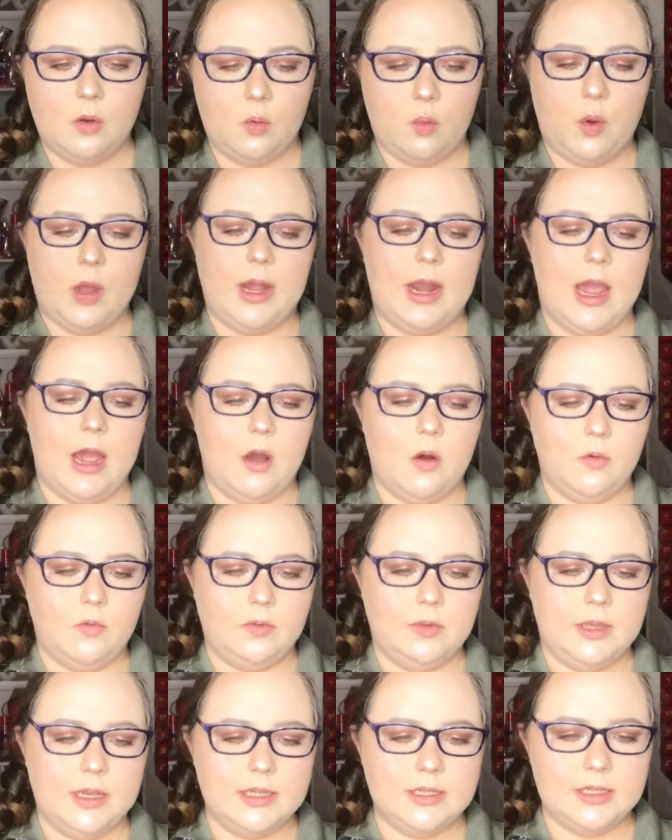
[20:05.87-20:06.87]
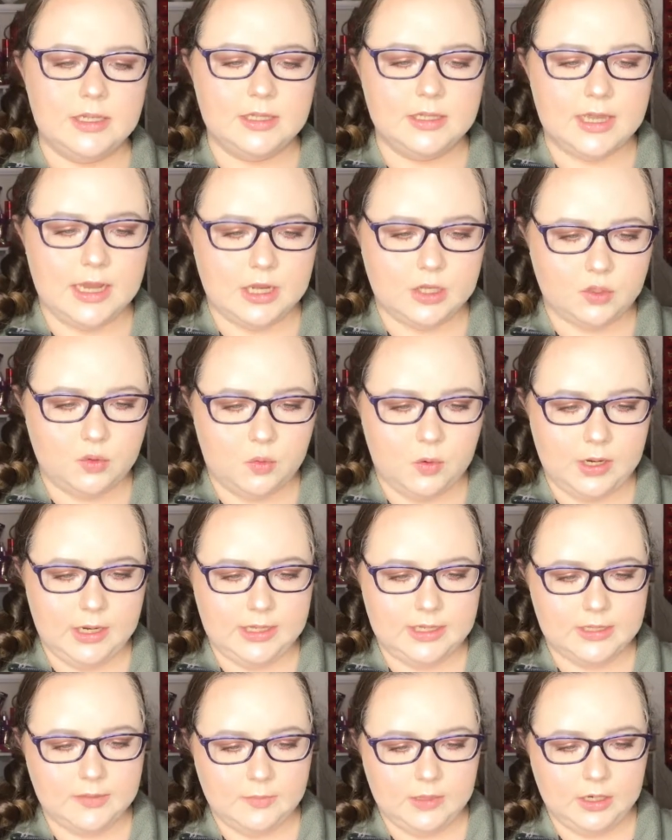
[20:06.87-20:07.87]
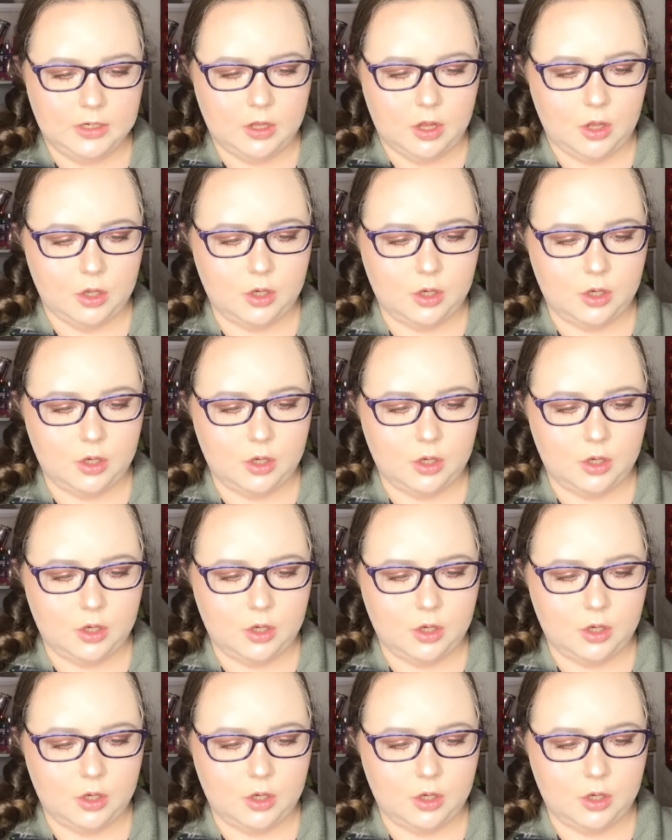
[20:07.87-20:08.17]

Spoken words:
went out. This is like $20-something